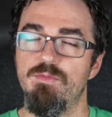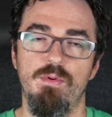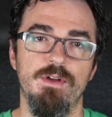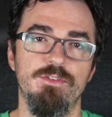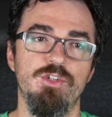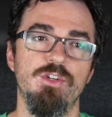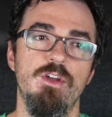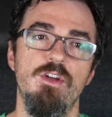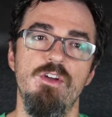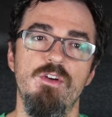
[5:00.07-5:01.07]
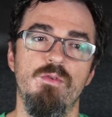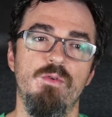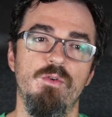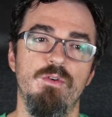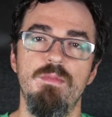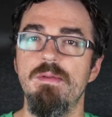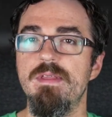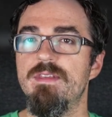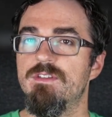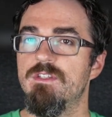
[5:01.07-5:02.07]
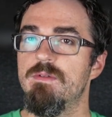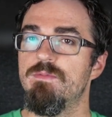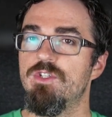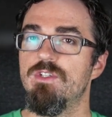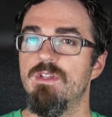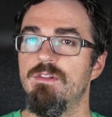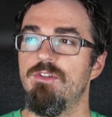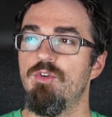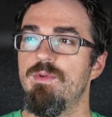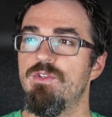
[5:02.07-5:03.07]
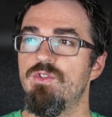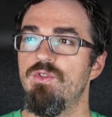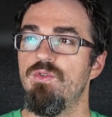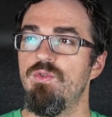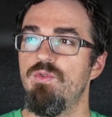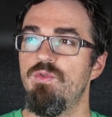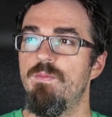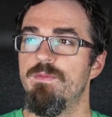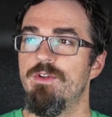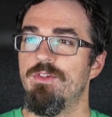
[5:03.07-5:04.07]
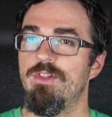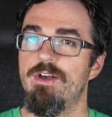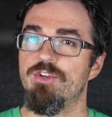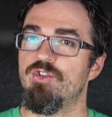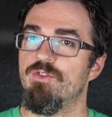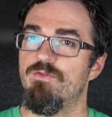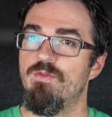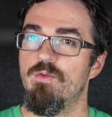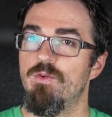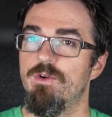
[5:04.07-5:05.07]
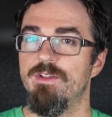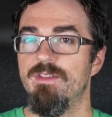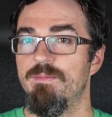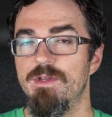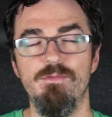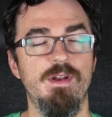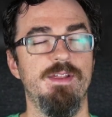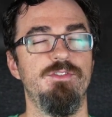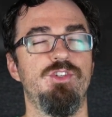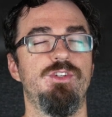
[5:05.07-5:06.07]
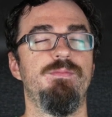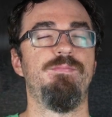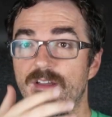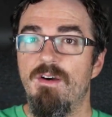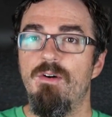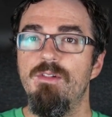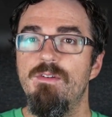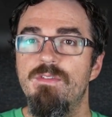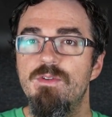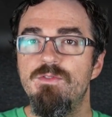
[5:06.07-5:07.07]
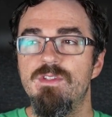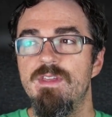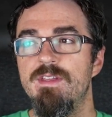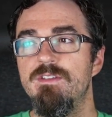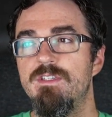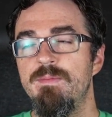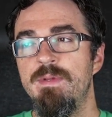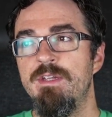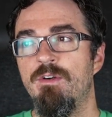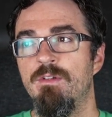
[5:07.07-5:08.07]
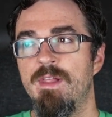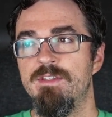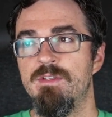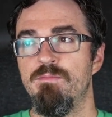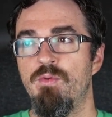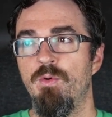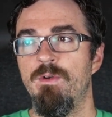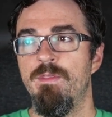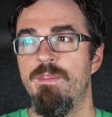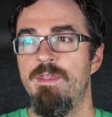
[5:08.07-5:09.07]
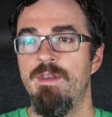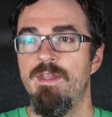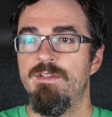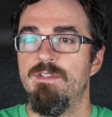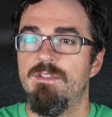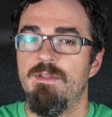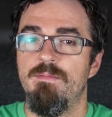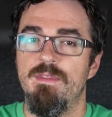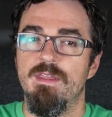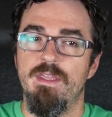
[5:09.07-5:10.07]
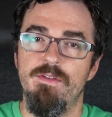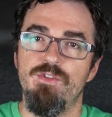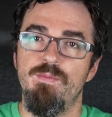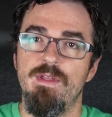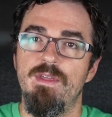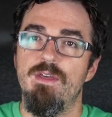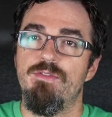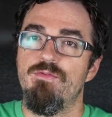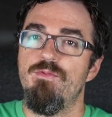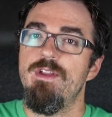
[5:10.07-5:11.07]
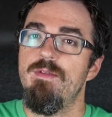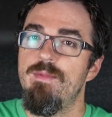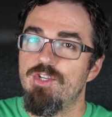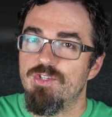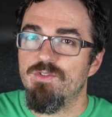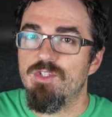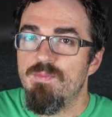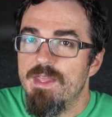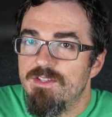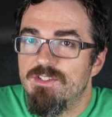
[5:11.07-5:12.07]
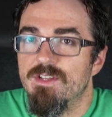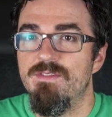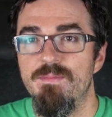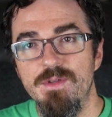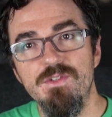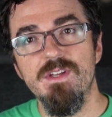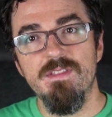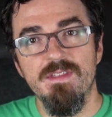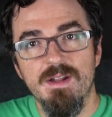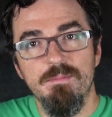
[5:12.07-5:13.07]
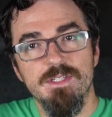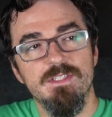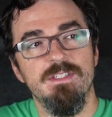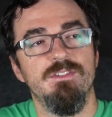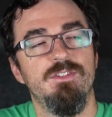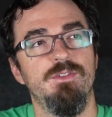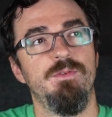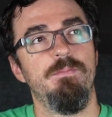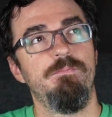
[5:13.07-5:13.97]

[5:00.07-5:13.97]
punch, or maybe the system's just a little bit too lush or forward in the mid-range. All of those things to me are less important than a system that gives me that three-dimensional space of the music that I'm listening to.